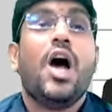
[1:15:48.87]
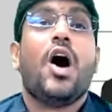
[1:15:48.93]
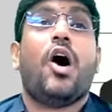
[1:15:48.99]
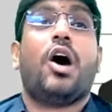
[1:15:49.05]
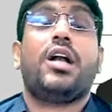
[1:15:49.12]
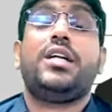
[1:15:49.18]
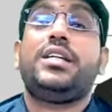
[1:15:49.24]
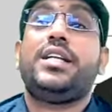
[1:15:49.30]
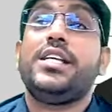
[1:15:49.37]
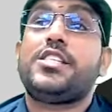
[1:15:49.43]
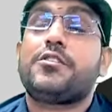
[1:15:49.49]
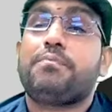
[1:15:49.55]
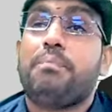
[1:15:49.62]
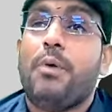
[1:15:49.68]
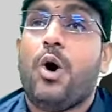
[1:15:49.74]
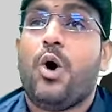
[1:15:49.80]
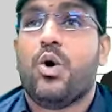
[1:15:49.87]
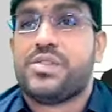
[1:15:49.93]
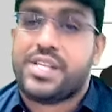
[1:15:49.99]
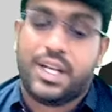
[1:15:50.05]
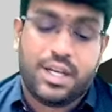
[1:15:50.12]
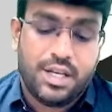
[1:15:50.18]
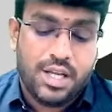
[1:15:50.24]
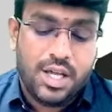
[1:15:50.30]
or
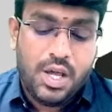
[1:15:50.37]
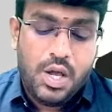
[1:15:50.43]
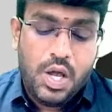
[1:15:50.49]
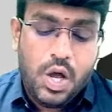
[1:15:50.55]
disposal